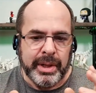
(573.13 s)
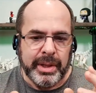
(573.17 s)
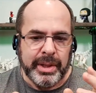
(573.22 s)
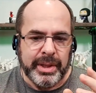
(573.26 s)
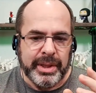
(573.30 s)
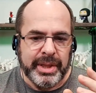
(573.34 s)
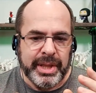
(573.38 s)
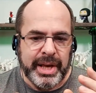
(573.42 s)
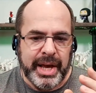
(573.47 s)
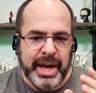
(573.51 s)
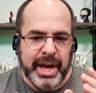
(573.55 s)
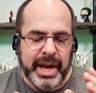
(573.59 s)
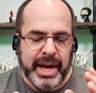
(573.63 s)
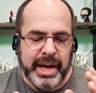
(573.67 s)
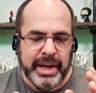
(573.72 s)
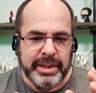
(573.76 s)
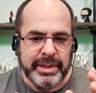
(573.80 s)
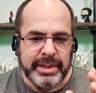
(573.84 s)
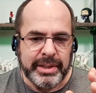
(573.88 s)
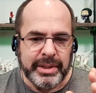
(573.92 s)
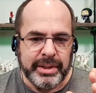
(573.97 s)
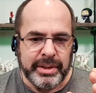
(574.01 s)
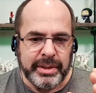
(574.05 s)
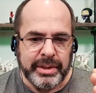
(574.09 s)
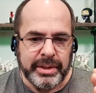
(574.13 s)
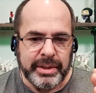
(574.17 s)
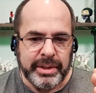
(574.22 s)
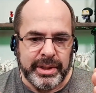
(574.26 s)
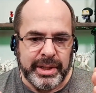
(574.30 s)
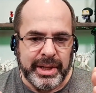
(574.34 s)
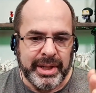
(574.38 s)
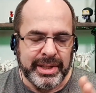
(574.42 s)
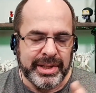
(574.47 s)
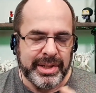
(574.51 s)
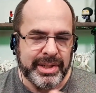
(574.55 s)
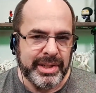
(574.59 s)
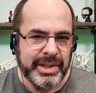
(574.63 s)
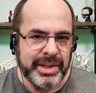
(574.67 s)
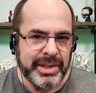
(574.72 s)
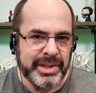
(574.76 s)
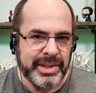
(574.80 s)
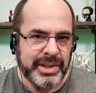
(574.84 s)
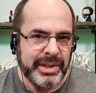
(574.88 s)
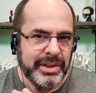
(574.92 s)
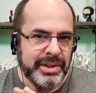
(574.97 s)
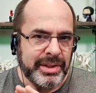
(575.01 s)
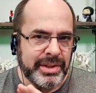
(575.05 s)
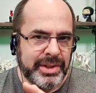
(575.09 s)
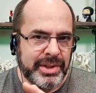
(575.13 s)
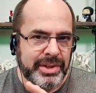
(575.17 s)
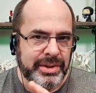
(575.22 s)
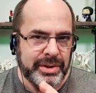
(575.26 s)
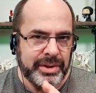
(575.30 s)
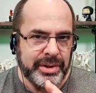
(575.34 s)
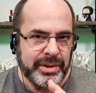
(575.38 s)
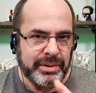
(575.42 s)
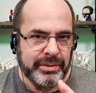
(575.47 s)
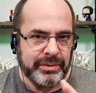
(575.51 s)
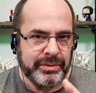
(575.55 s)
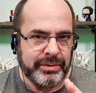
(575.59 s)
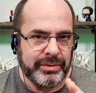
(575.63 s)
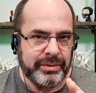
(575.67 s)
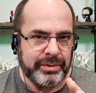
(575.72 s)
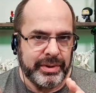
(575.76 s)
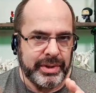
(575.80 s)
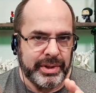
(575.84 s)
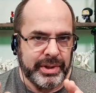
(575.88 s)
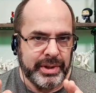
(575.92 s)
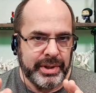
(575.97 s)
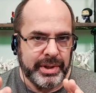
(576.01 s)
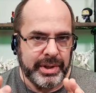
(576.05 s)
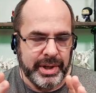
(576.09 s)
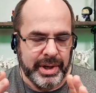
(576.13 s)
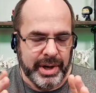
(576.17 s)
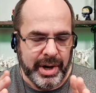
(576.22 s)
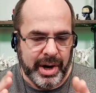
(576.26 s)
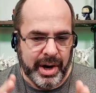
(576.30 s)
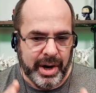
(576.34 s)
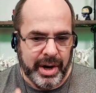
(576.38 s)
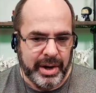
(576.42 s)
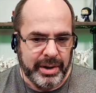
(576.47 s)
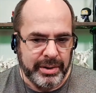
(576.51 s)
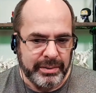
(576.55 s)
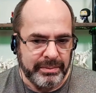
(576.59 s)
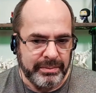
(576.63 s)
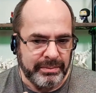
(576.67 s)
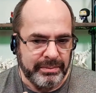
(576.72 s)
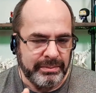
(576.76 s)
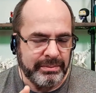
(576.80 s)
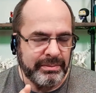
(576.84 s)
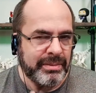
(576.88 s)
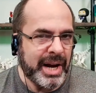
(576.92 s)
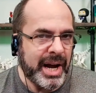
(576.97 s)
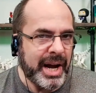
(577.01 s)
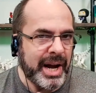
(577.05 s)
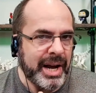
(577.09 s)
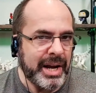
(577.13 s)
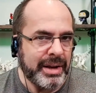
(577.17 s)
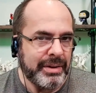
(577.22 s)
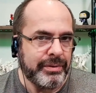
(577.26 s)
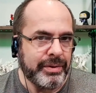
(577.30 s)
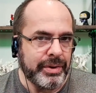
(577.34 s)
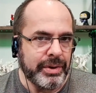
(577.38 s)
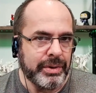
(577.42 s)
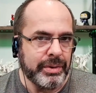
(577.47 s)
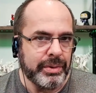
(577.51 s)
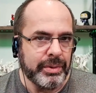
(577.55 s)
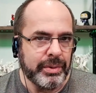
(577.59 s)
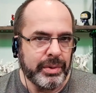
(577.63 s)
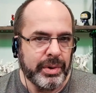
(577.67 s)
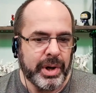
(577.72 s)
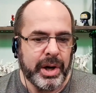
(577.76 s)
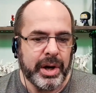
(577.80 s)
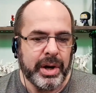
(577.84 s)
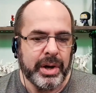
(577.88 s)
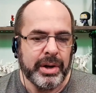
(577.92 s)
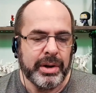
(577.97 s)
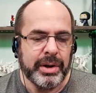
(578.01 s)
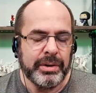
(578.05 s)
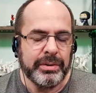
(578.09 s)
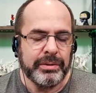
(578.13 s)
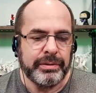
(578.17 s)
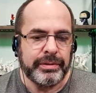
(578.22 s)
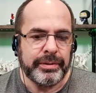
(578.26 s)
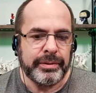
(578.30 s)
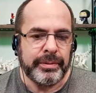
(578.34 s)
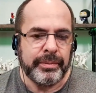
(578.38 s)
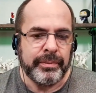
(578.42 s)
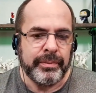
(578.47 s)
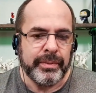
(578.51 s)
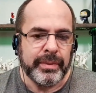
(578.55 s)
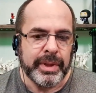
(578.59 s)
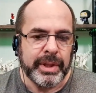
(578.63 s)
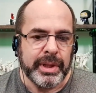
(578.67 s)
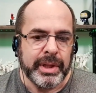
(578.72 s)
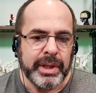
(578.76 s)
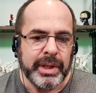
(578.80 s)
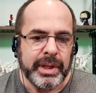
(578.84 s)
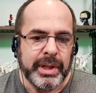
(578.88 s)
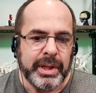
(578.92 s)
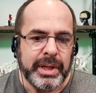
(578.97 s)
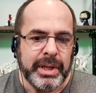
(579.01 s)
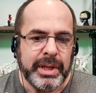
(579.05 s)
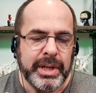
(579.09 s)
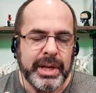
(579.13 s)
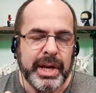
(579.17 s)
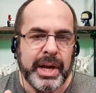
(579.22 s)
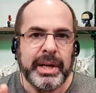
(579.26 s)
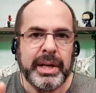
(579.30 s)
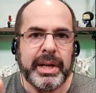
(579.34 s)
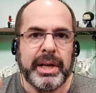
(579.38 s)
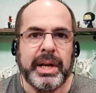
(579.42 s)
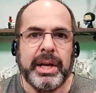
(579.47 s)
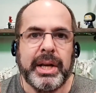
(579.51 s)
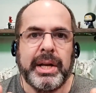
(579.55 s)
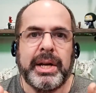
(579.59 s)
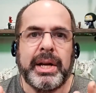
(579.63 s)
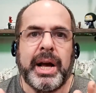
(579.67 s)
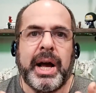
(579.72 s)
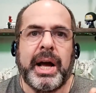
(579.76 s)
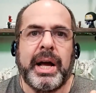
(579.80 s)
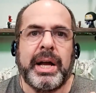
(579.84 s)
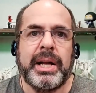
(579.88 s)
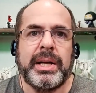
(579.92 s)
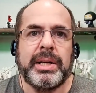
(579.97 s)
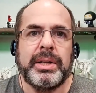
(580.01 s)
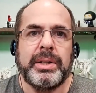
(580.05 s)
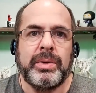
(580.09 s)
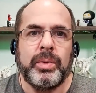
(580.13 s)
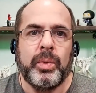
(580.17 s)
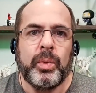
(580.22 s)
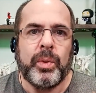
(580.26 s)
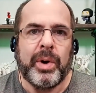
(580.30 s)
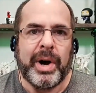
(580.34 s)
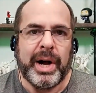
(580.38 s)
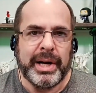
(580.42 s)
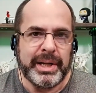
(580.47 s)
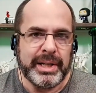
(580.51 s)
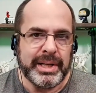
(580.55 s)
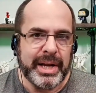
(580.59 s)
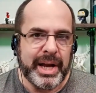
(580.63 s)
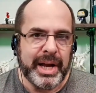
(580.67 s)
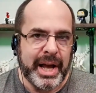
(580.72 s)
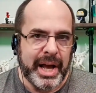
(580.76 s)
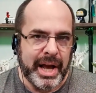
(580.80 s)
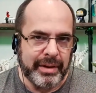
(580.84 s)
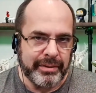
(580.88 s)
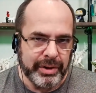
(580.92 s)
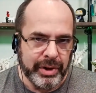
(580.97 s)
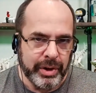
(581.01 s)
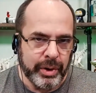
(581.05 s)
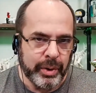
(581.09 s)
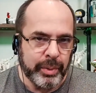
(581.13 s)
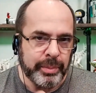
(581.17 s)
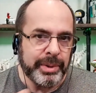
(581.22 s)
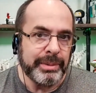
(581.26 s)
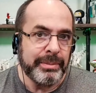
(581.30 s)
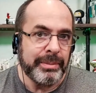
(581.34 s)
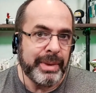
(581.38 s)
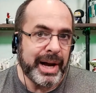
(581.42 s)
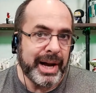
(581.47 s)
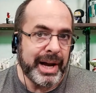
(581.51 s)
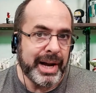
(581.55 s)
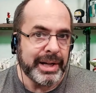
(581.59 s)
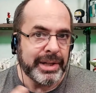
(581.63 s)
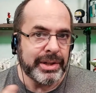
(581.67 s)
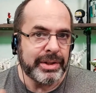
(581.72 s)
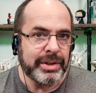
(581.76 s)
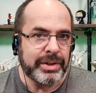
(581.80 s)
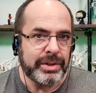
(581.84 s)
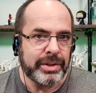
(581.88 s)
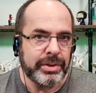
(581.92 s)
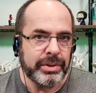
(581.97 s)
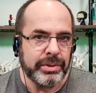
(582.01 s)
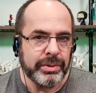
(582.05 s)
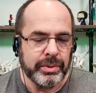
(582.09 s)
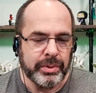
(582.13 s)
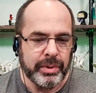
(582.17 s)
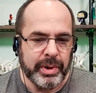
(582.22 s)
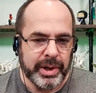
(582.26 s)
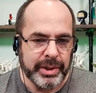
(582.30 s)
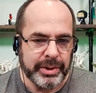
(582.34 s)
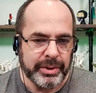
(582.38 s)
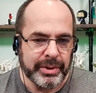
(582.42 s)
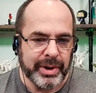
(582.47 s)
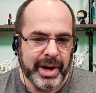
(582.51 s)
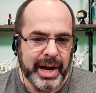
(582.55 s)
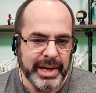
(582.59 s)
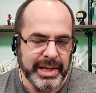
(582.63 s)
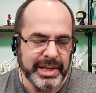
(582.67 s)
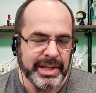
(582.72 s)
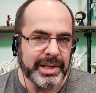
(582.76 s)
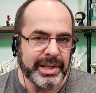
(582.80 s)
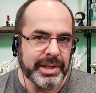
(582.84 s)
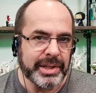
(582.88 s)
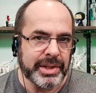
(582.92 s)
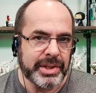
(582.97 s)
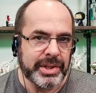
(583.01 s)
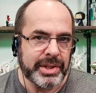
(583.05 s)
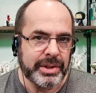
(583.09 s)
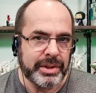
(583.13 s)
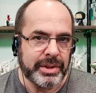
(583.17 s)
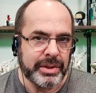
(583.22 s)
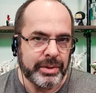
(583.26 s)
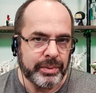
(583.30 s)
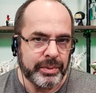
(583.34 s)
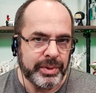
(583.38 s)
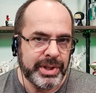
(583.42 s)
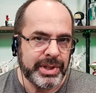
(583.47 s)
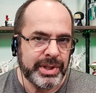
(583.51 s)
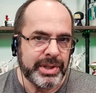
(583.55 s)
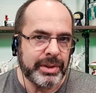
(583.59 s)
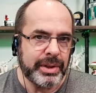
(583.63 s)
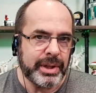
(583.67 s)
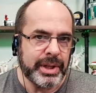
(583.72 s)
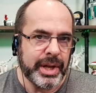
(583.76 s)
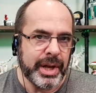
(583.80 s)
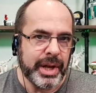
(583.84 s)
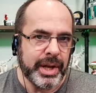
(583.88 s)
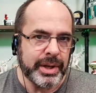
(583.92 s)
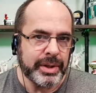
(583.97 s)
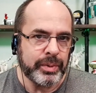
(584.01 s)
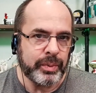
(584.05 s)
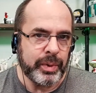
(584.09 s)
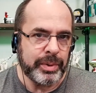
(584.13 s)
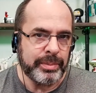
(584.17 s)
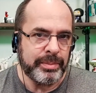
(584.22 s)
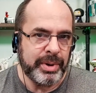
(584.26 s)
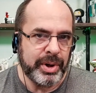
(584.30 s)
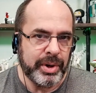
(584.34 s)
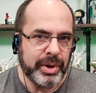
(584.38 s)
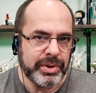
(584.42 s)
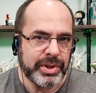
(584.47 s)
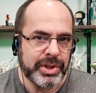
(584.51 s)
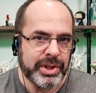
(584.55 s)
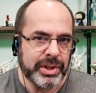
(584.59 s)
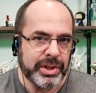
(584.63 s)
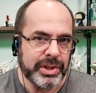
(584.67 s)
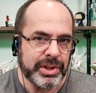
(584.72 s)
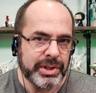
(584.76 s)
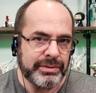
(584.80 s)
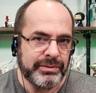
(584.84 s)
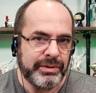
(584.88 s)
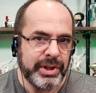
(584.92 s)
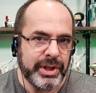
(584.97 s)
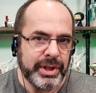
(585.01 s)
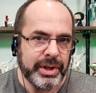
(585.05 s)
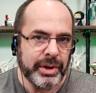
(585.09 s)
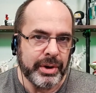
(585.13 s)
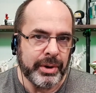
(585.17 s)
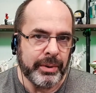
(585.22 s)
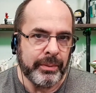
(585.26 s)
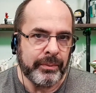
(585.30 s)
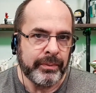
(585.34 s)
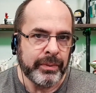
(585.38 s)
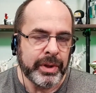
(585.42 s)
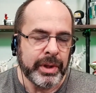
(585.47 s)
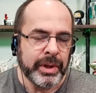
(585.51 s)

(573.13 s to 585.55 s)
that it's illustrative, in my view, of yet again not wanting to have an open mind to other ideas. The reason that we posted this video